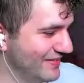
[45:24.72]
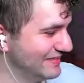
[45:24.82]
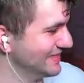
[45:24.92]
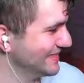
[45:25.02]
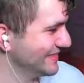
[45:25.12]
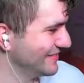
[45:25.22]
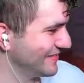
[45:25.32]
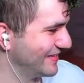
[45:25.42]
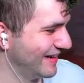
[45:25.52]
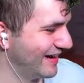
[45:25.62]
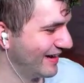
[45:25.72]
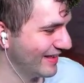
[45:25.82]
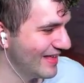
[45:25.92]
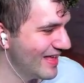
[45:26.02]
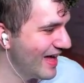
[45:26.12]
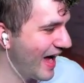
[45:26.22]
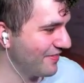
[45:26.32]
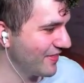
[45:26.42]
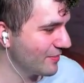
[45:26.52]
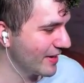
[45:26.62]
oh, God. I
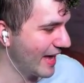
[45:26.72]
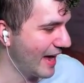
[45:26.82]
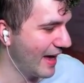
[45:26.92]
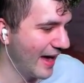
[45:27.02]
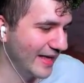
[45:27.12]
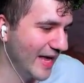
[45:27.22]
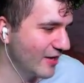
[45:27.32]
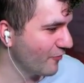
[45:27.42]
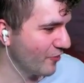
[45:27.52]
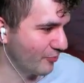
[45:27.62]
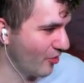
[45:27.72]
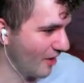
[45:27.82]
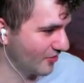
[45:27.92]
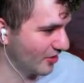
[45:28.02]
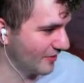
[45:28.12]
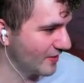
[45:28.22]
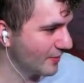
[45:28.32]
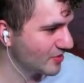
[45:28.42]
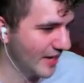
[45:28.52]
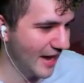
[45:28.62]
think I'm going to... I can't go for the Proft here. I think I'm
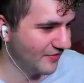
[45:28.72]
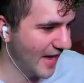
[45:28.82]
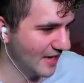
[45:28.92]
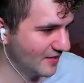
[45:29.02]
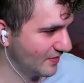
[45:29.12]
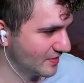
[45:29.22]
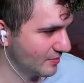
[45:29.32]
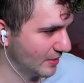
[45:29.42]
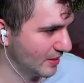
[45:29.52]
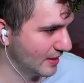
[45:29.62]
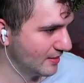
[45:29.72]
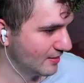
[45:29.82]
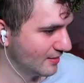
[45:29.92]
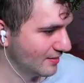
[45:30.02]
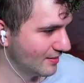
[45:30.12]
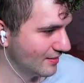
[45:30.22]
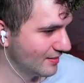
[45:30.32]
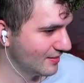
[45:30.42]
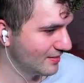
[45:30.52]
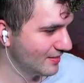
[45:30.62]
just going to have to activate this ability.
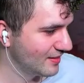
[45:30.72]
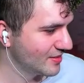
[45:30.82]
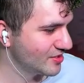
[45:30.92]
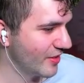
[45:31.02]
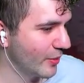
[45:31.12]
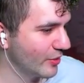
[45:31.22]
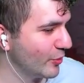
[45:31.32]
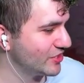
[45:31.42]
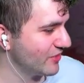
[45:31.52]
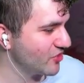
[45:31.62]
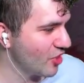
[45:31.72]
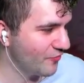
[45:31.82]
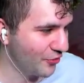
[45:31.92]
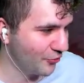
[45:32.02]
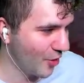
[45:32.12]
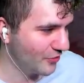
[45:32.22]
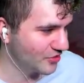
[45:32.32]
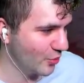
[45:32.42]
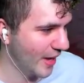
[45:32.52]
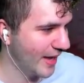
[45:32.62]
So that we still have to go for the throat
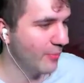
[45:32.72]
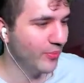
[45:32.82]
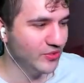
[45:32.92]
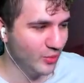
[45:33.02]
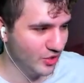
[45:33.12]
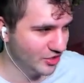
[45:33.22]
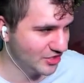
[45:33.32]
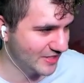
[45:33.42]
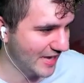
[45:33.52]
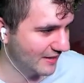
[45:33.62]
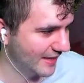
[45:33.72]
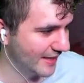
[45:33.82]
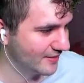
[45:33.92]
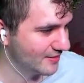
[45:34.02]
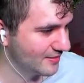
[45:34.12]
this way. And plus we could just snag a land.